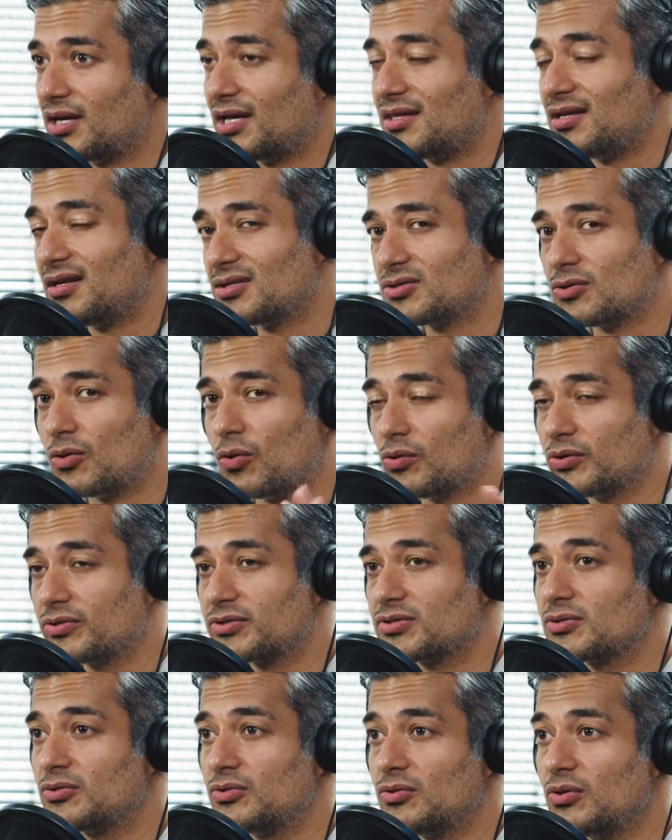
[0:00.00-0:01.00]
I think it's
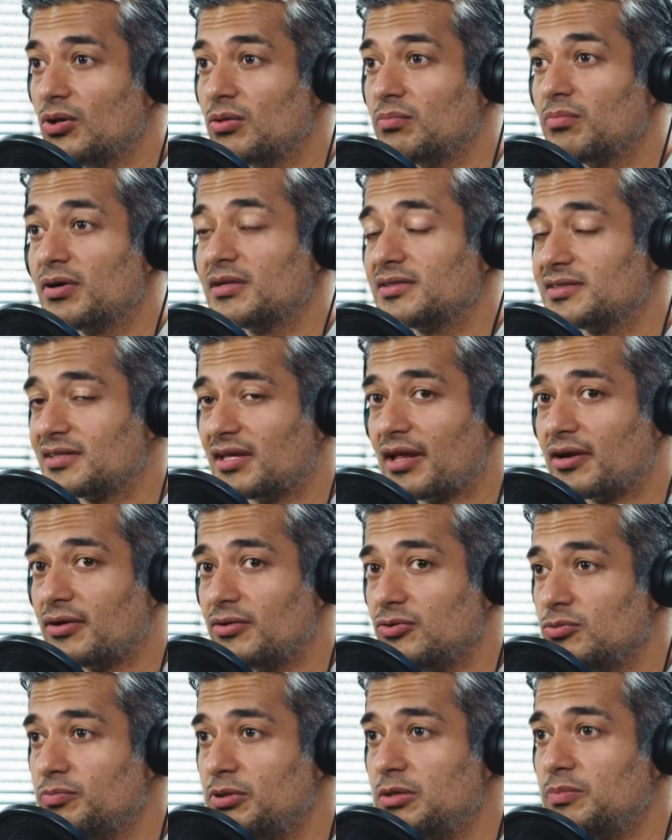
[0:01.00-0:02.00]
old school, but there's a lot of
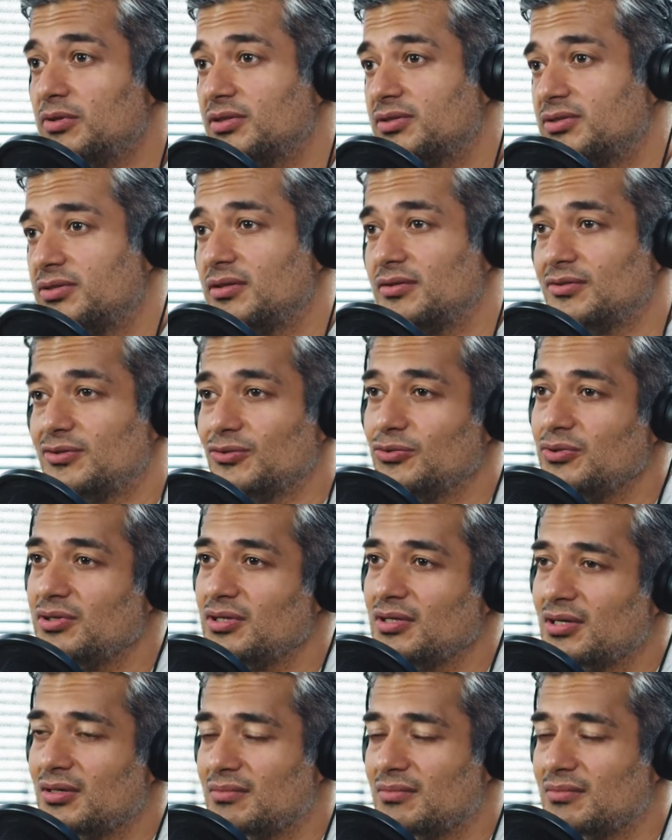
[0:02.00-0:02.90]
new people still doing